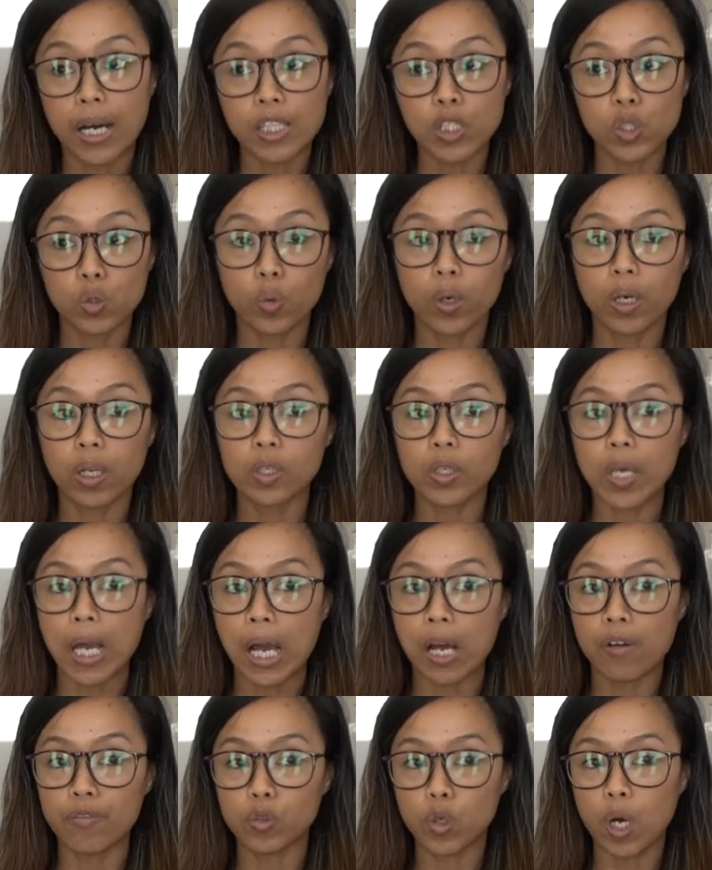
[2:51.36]
As well, you
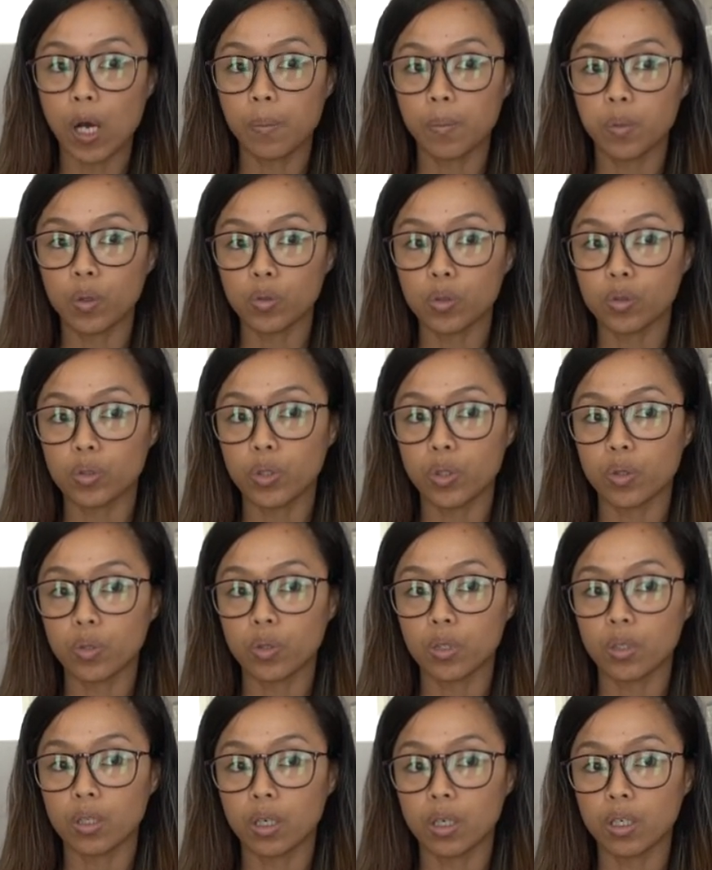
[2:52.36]
have to upload
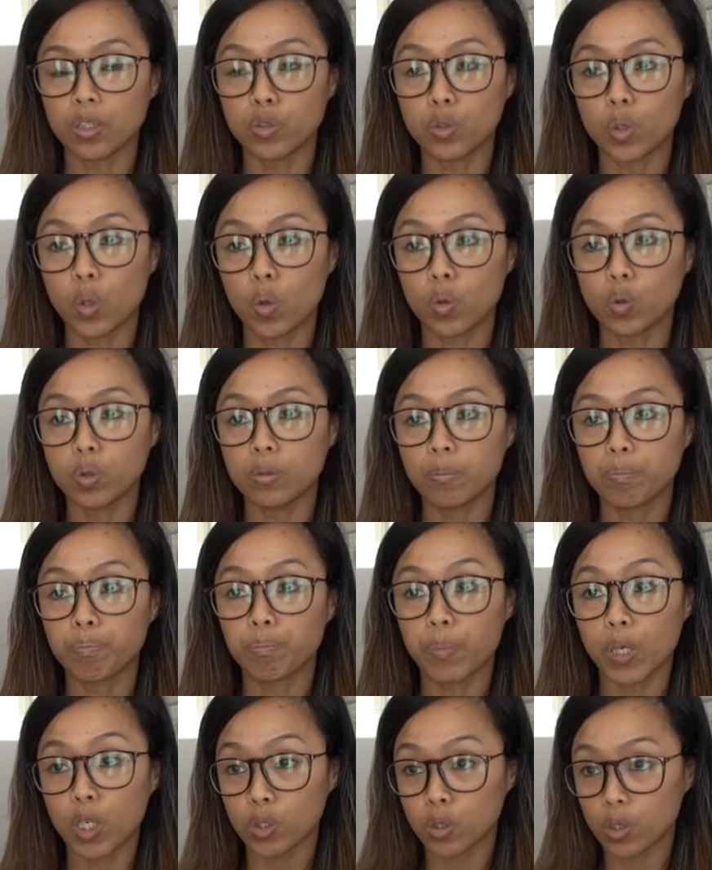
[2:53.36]
your drone
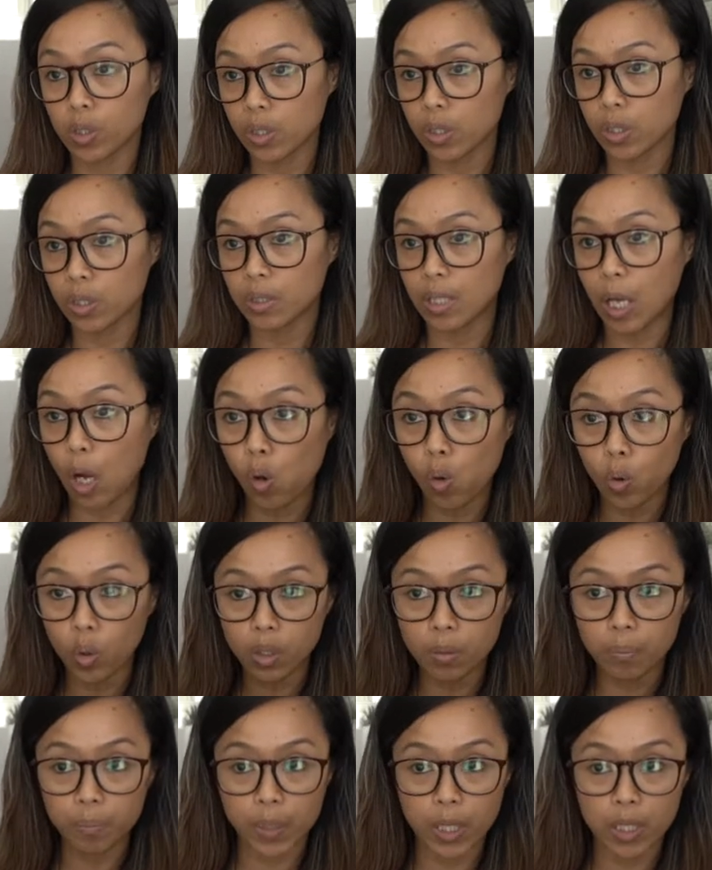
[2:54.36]
pictures, the
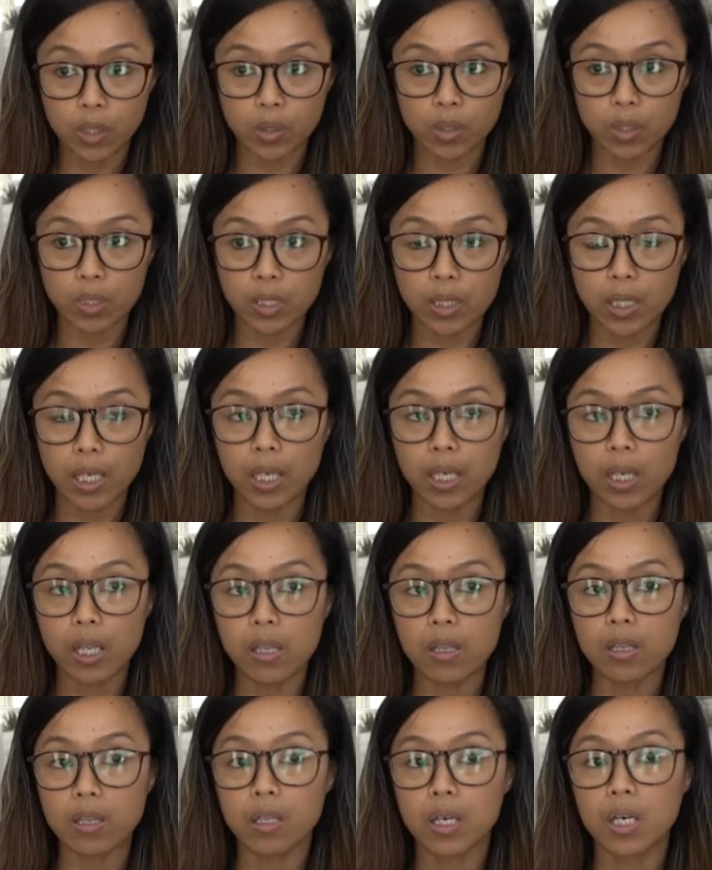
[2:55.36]
whole pictures
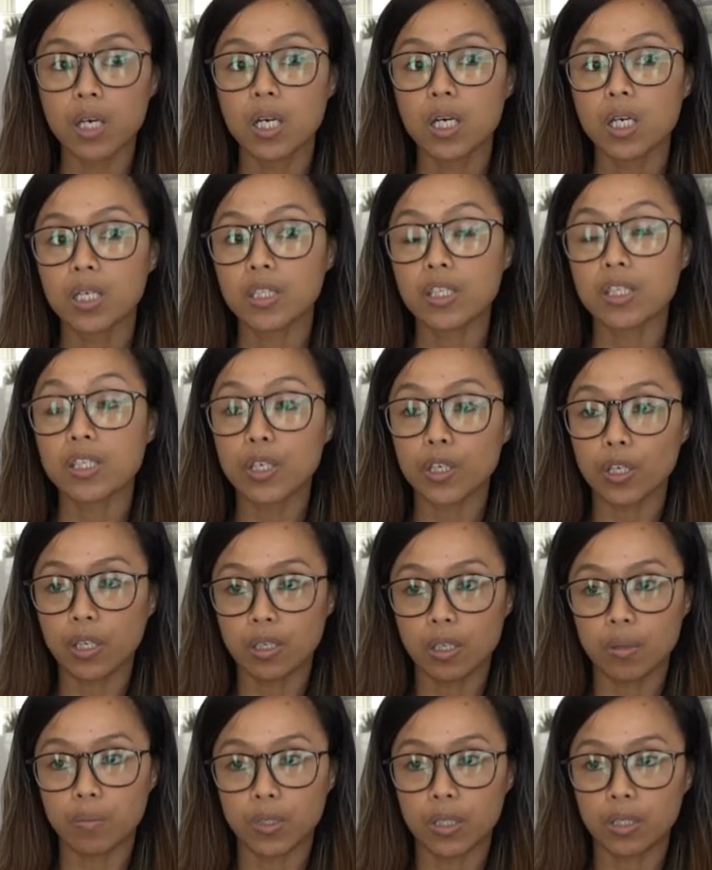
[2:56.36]
and the
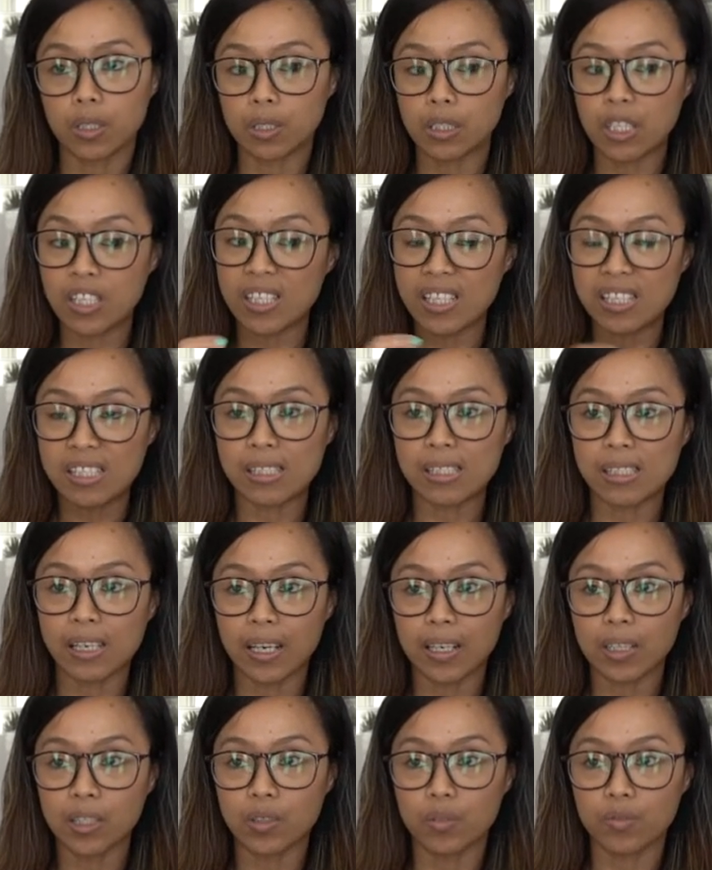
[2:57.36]
serial number that is
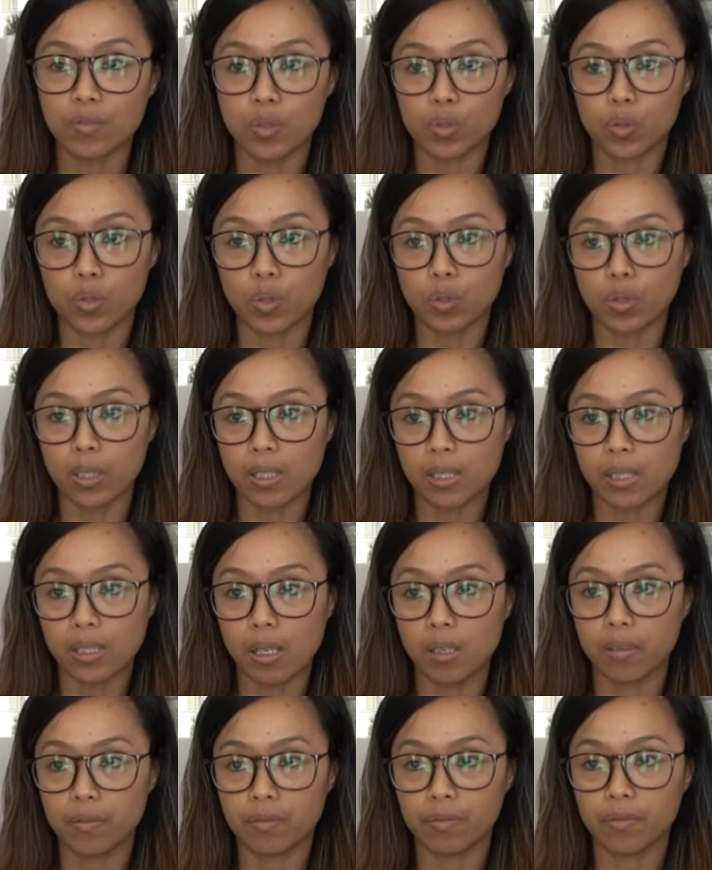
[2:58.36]
inside of the drone itself.